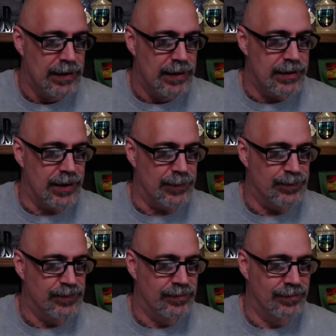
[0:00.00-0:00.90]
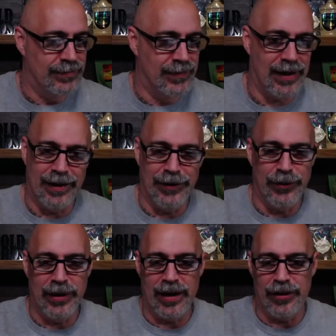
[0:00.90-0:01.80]
So I don't
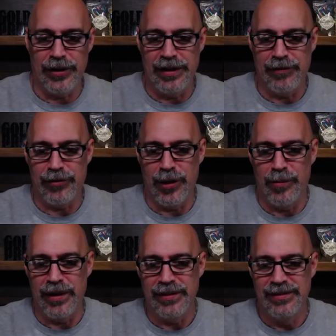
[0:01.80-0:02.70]
know where I heard that from, but